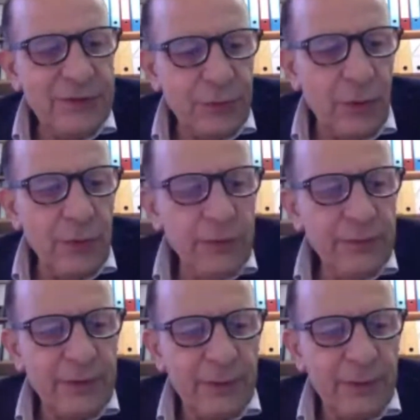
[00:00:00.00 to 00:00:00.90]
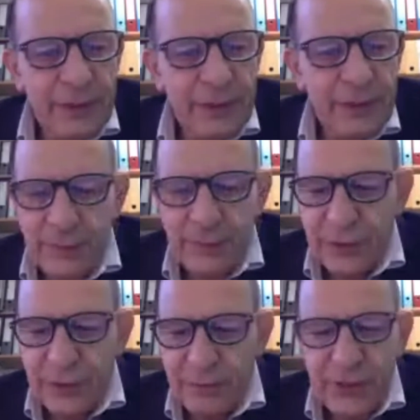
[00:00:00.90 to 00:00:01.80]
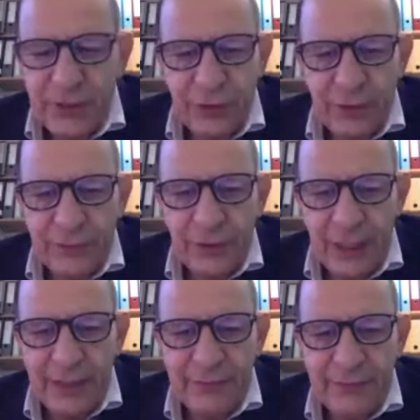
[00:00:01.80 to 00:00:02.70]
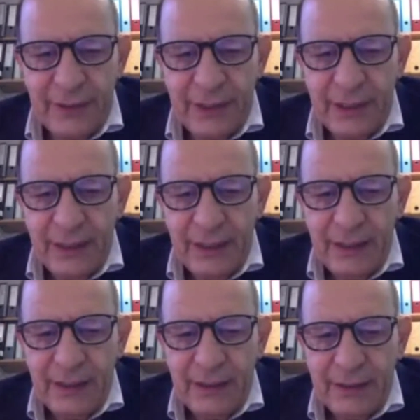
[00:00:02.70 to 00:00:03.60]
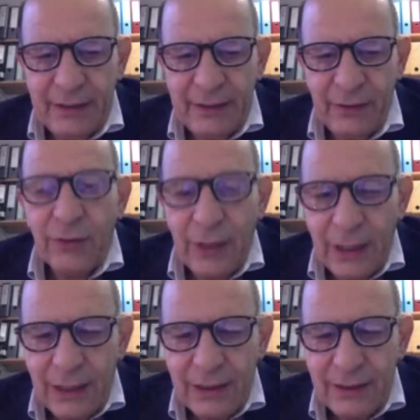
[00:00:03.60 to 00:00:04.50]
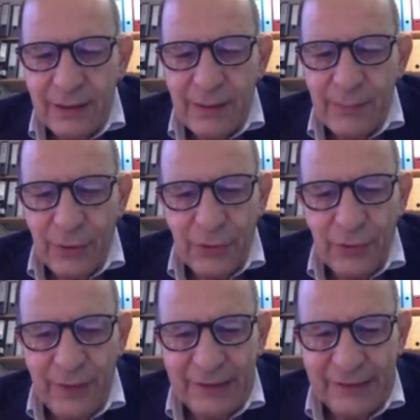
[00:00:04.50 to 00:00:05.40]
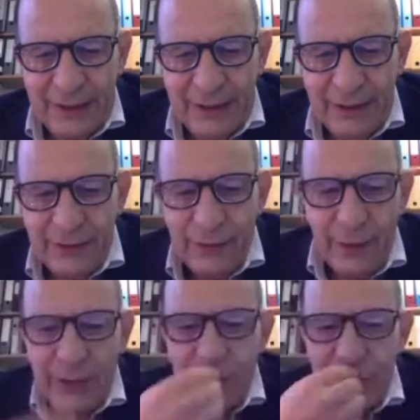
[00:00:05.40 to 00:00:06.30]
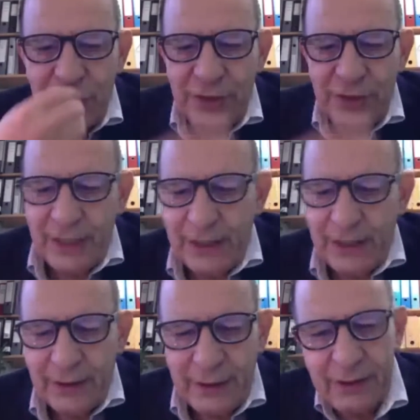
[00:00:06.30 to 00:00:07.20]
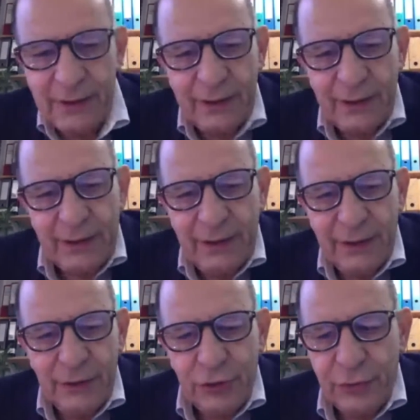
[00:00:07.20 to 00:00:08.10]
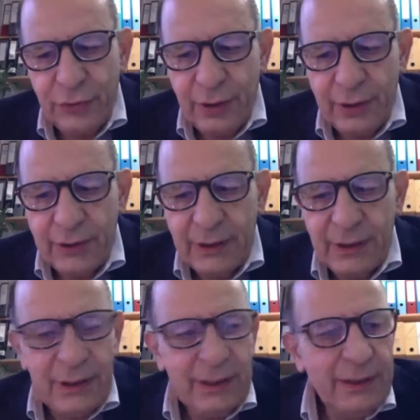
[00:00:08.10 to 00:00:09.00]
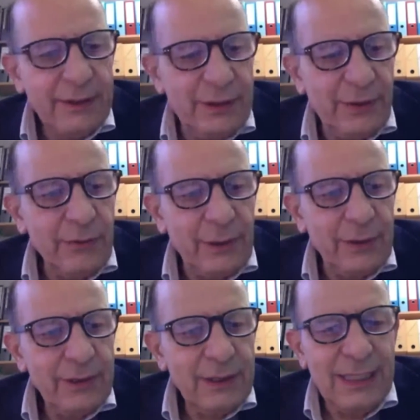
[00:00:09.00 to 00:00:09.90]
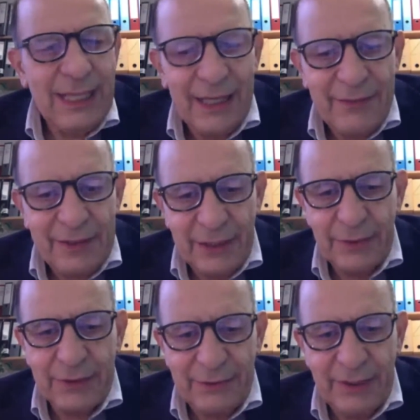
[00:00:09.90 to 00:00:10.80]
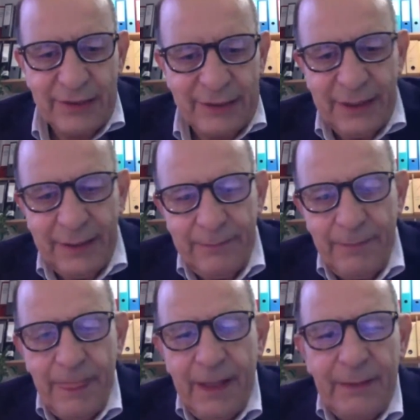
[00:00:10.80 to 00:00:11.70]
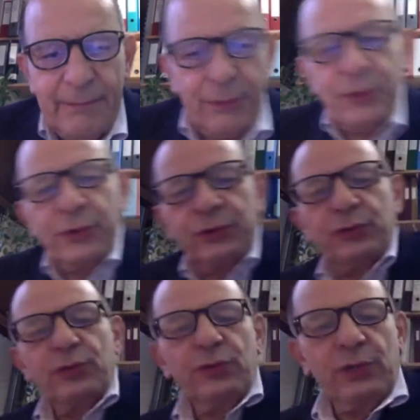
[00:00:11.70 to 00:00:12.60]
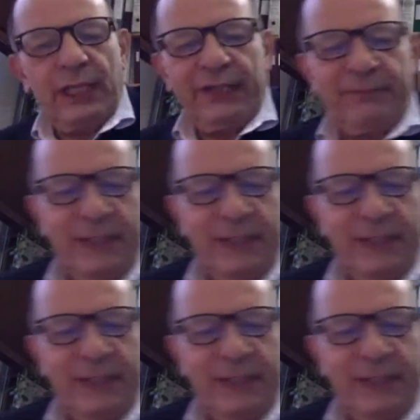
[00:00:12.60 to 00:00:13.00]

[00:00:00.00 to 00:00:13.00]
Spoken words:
withdrawn from the mixture of the live oral polio vaccine, the one which is taken on a sugar, the oral live attenuated vaccine. Polio 2